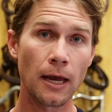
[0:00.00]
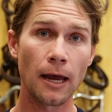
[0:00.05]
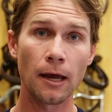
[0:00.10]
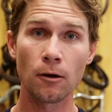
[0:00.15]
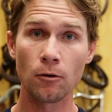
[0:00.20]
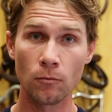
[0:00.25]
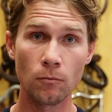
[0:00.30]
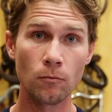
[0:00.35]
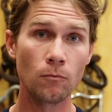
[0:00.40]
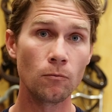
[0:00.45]

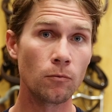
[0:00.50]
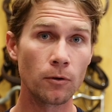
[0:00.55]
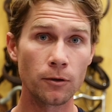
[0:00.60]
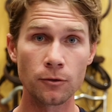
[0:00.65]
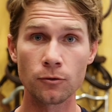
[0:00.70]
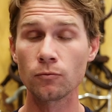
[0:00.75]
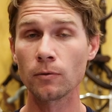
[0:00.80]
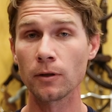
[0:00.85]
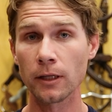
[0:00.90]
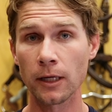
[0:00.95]
head
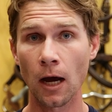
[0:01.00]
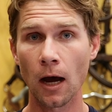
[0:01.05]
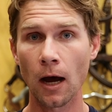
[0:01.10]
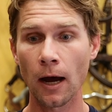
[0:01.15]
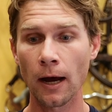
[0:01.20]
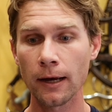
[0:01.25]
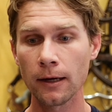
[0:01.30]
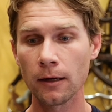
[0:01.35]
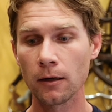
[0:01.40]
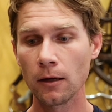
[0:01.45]
was really
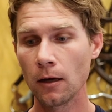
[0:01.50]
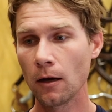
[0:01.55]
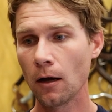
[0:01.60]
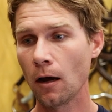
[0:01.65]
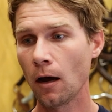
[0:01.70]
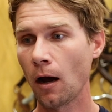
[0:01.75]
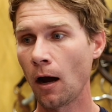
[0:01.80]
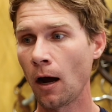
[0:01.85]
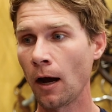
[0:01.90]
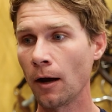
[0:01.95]
high,
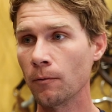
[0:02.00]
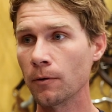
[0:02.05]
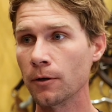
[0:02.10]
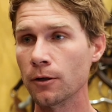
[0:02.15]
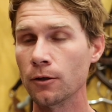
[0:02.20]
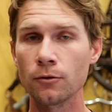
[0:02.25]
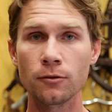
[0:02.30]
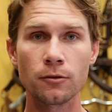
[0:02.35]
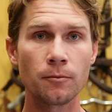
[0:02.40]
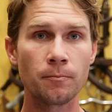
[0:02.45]
I would
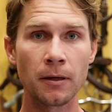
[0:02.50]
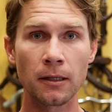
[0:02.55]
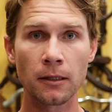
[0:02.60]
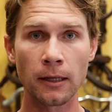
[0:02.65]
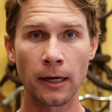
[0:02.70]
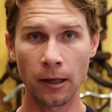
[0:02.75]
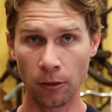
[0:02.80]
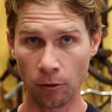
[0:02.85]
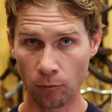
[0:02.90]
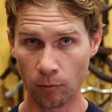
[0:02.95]
use a bit
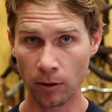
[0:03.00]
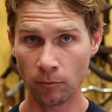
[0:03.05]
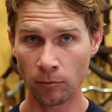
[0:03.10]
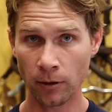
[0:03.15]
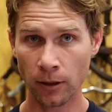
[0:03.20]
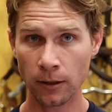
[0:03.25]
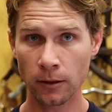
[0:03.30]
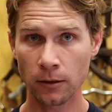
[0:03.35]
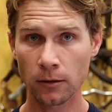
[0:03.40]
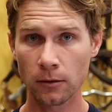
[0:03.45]
like a
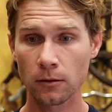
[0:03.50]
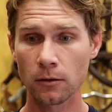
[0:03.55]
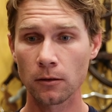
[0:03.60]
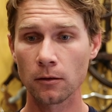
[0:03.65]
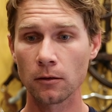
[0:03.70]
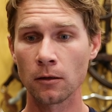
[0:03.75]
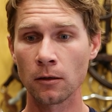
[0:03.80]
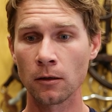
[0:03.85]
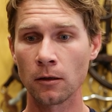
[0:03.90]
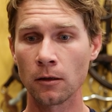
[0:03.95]
3-ring
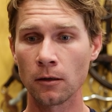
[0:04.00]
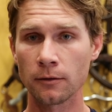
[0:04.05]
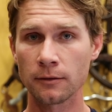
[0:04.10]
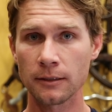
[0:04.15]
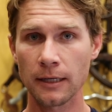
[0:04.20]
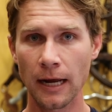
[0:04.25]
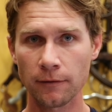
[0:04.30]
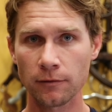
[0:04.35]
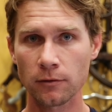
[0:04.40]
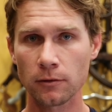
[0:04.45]

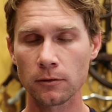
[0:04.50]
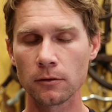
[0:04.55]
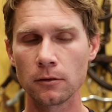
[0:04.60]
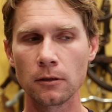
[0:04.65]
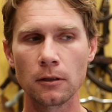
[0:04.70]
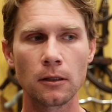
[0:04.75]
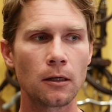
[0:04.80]
snaffle.